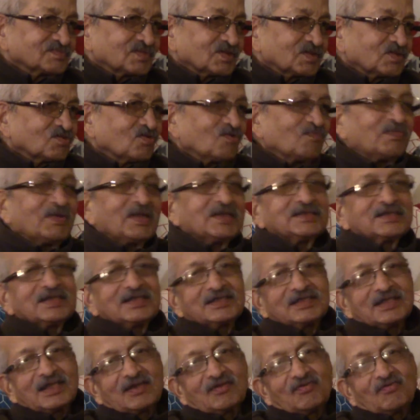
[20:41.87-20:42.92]
No pleasure
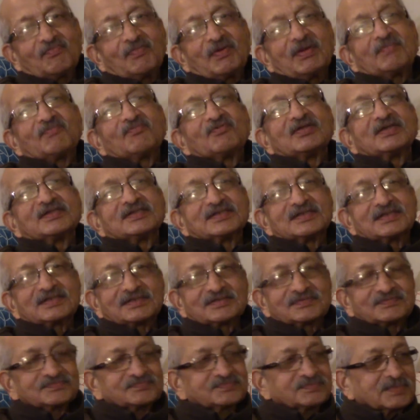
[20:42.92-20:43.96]
is there, no painfulness.
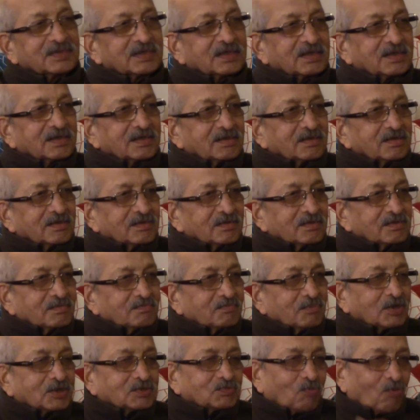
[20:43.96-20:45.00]

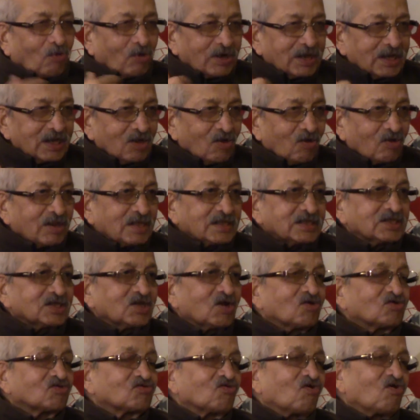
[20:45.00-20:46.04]
Because body knowledge is
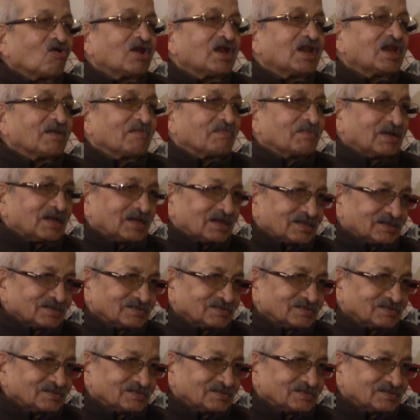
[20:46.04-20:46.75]
not tolerable.